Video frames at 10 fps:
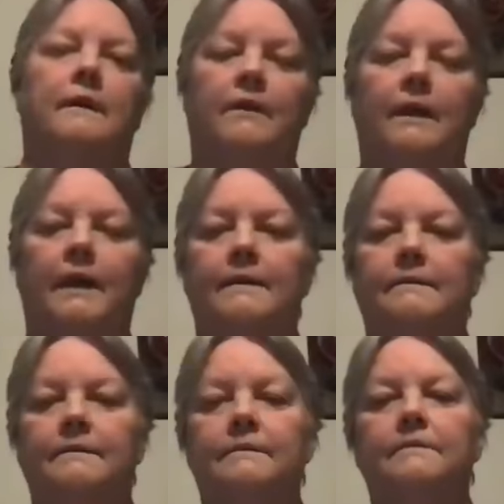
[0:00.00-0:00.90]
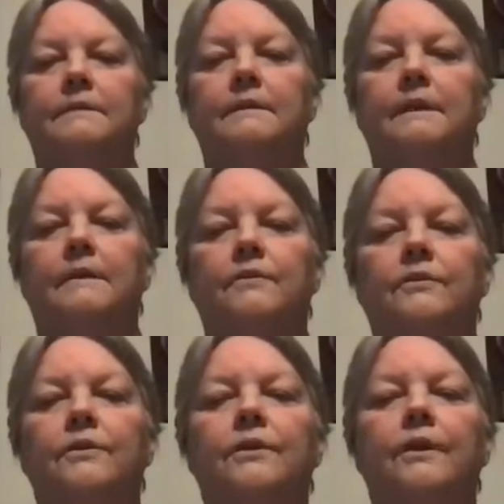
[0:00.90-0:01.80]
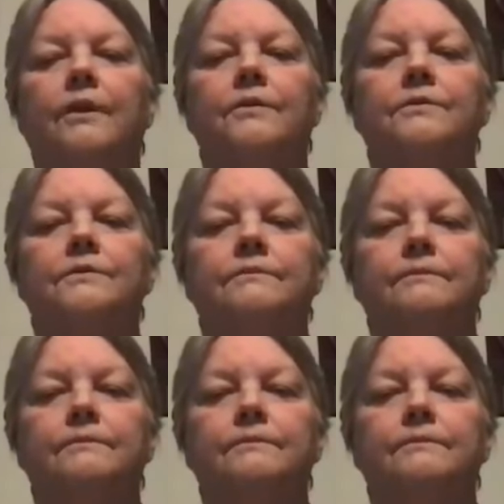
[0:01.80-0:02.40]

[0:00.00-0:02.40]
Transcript: All right. In through your nose,